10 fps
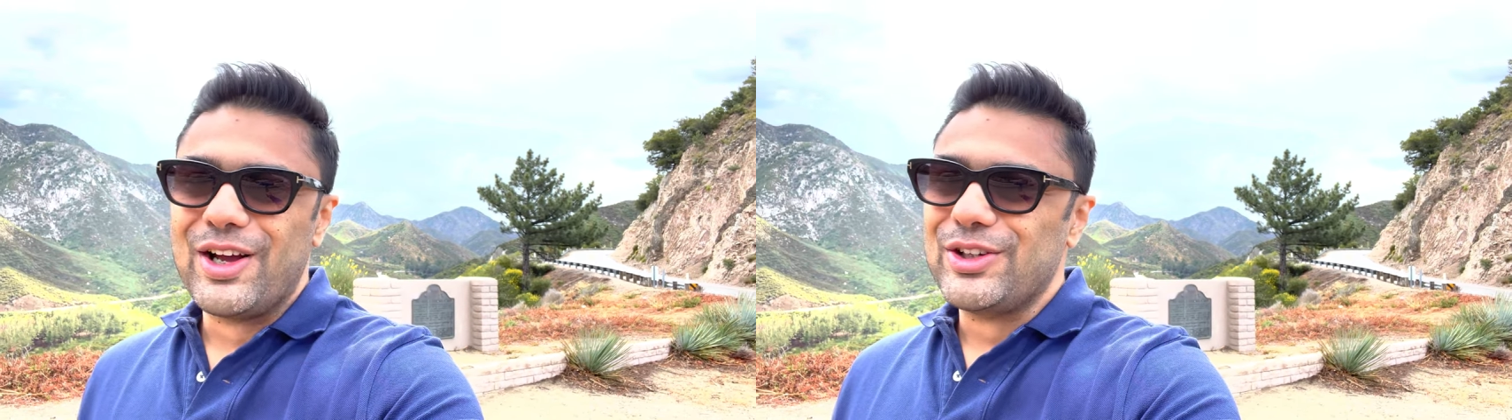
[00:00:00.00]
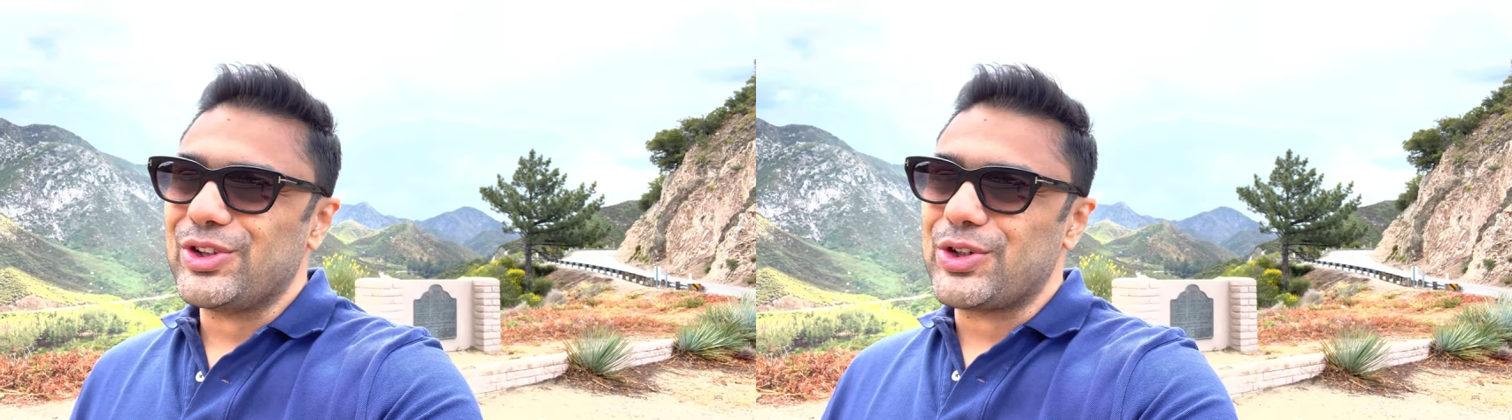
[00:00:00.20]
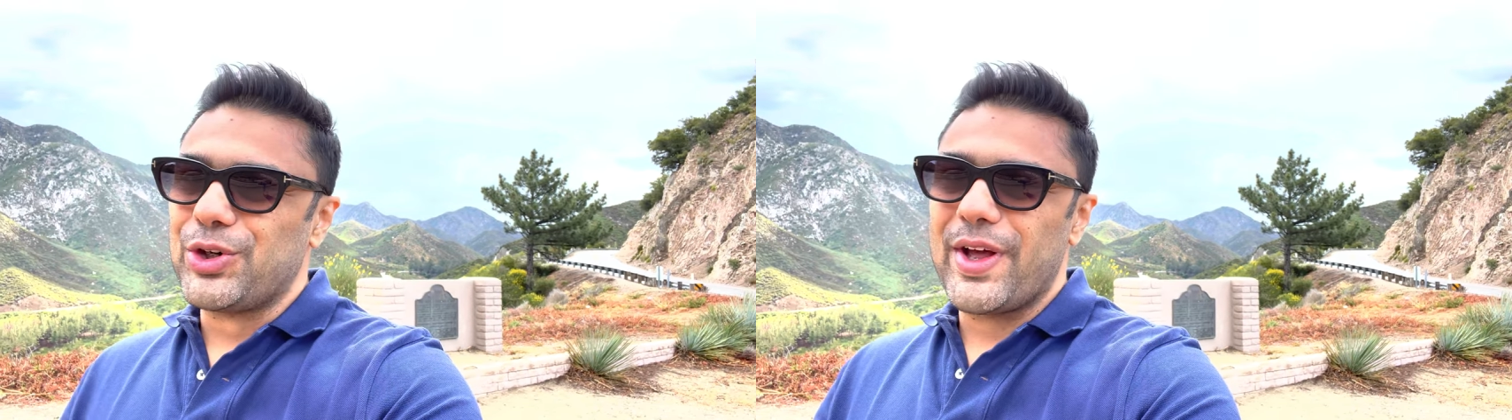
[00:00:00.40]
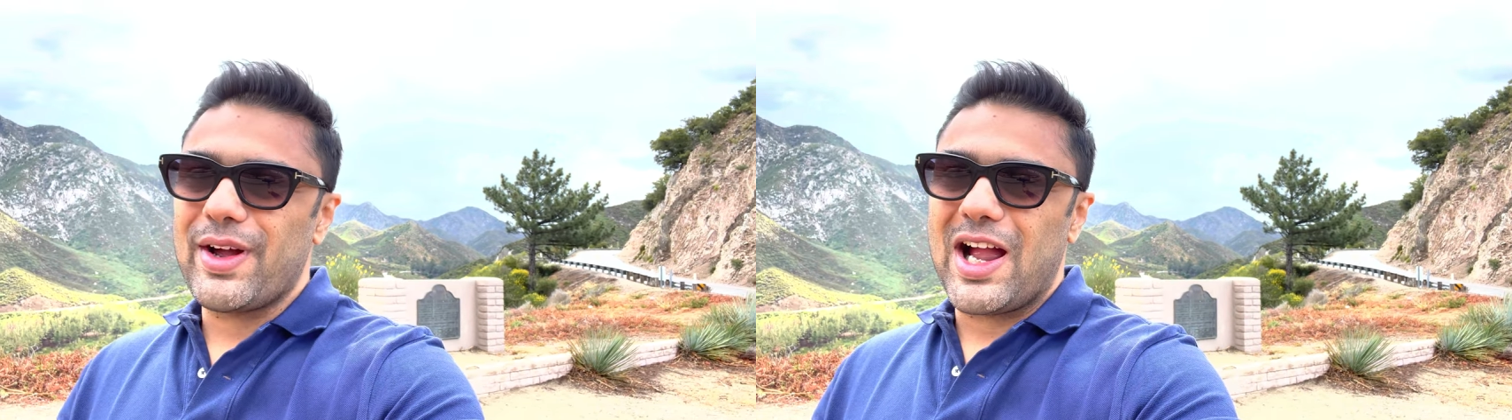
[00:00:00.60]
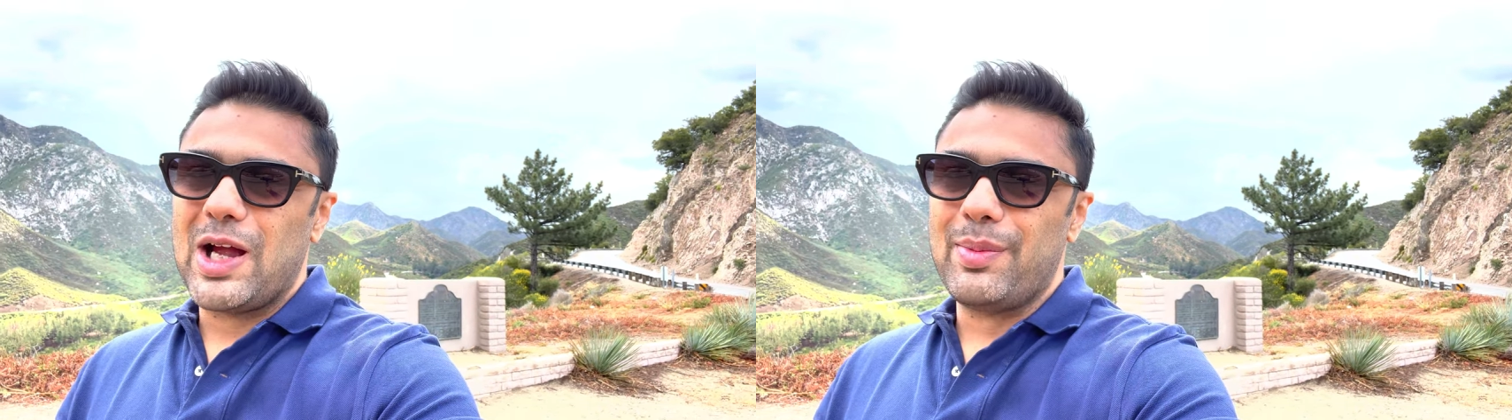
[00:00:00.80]
So today
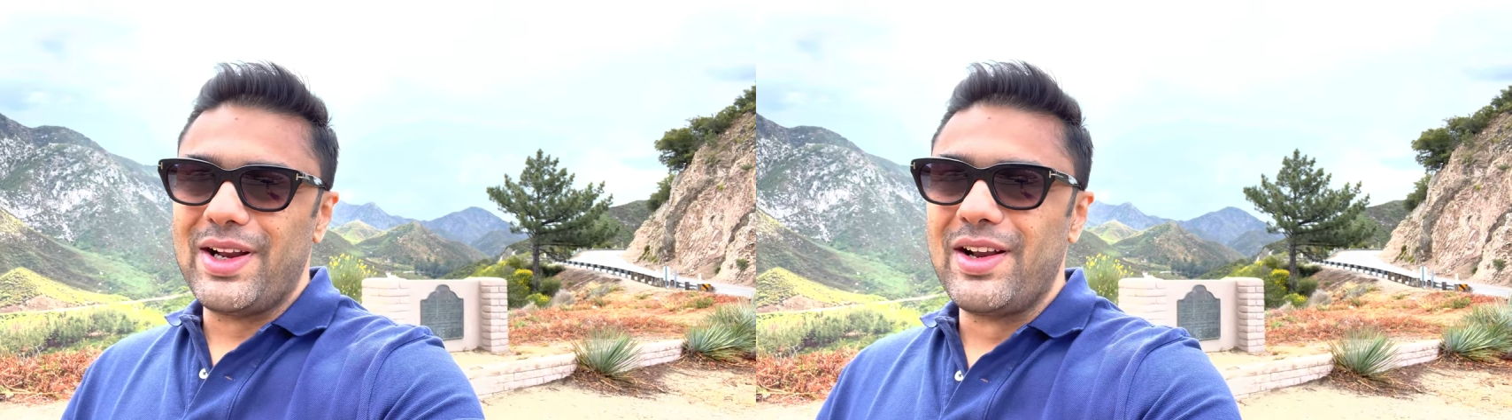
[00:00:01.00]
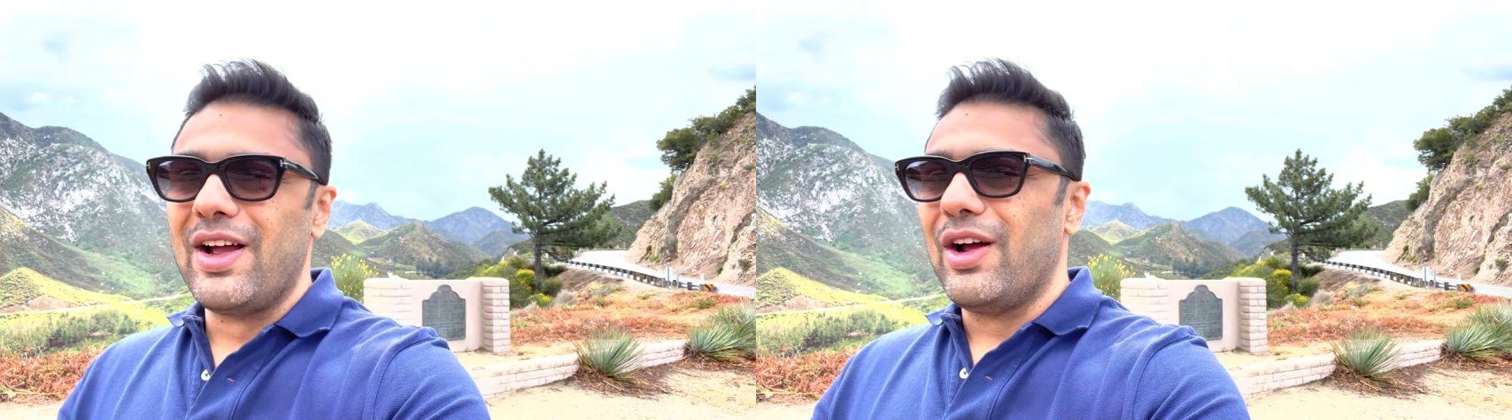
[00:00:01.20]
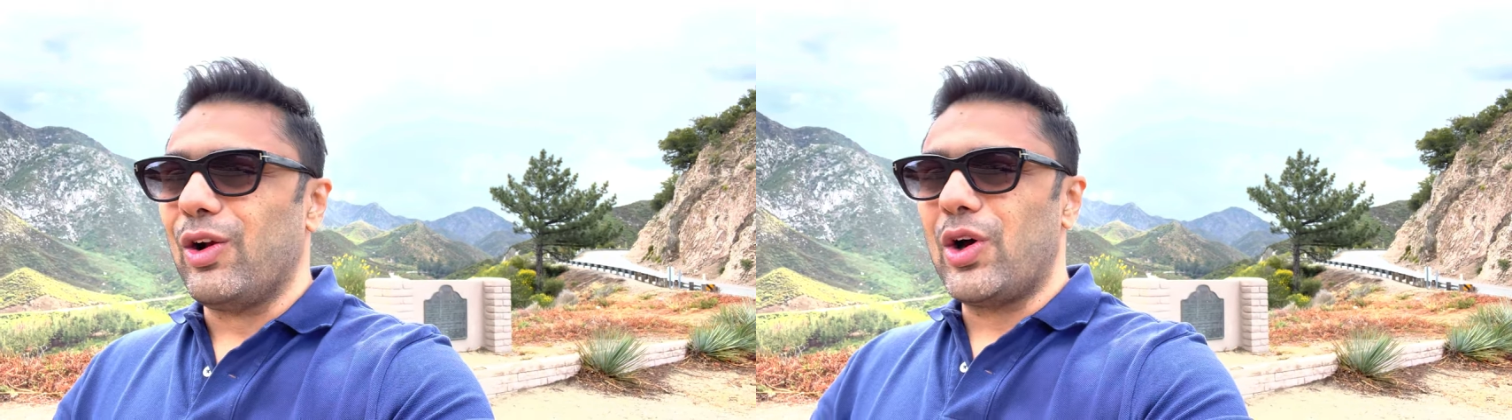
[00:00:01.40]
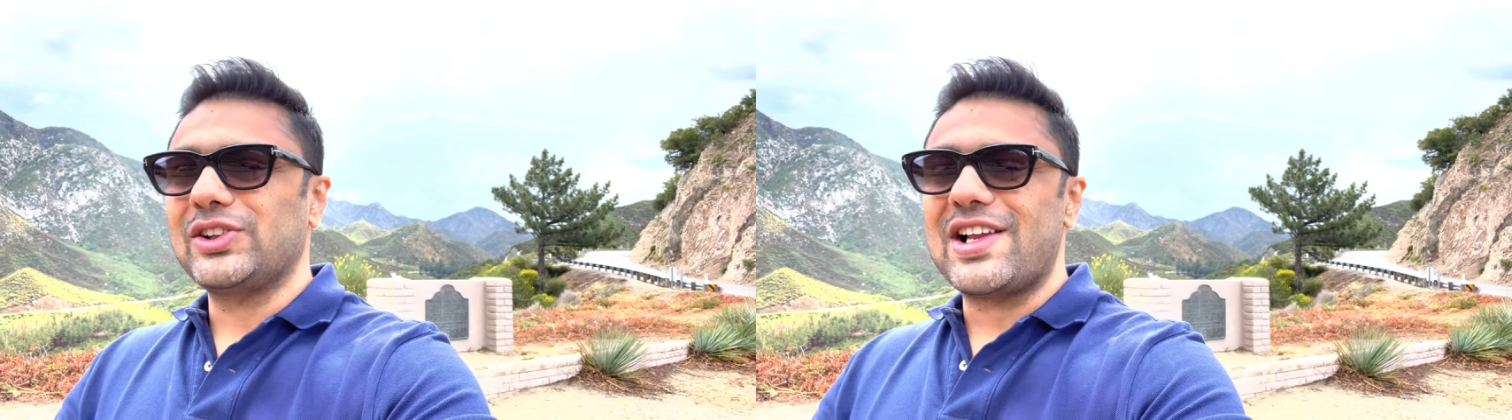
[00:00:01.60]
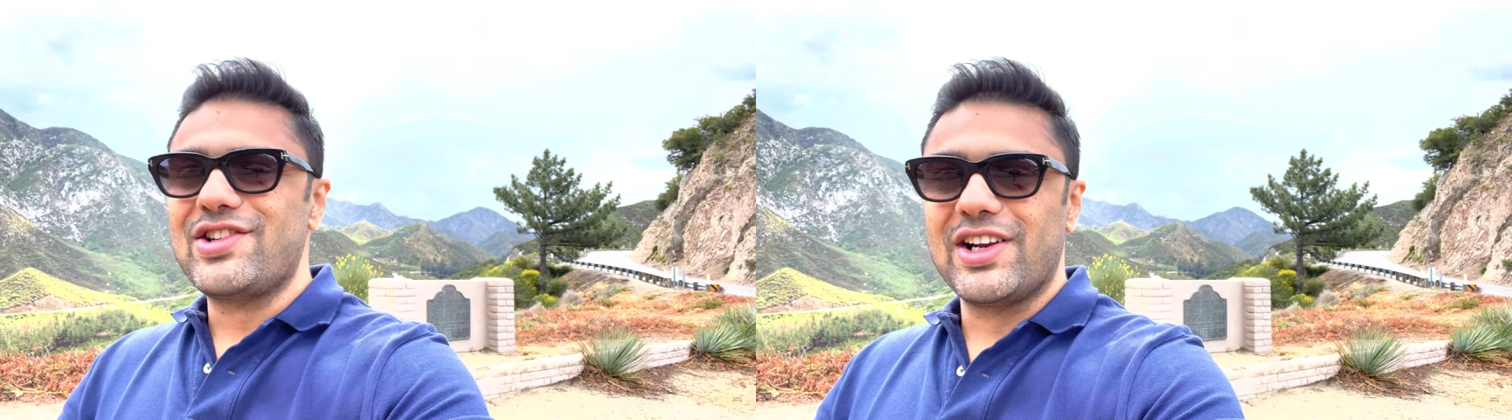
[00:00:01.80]
I am in
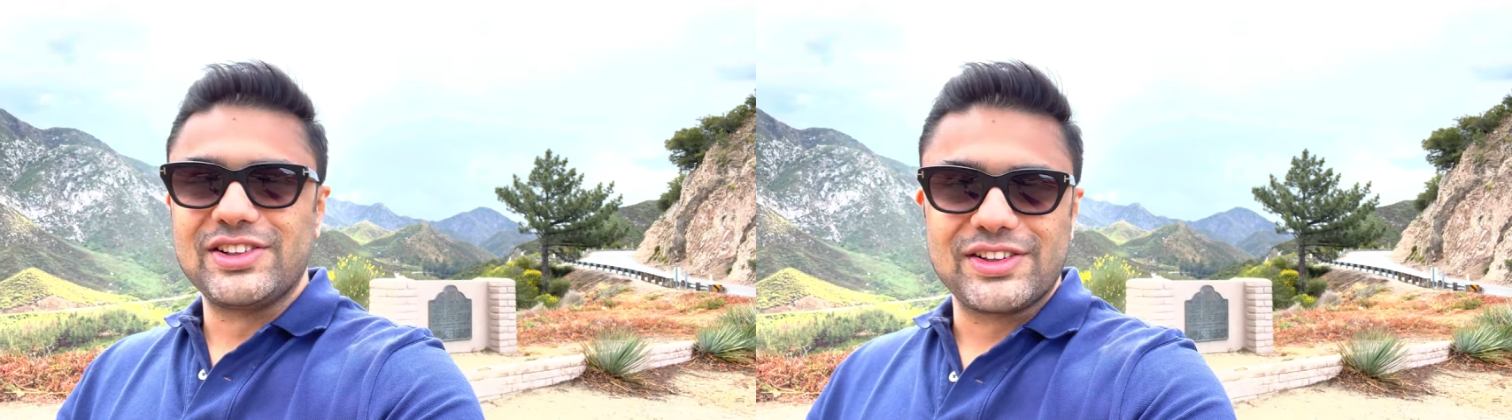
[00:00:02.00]
Los Angeles,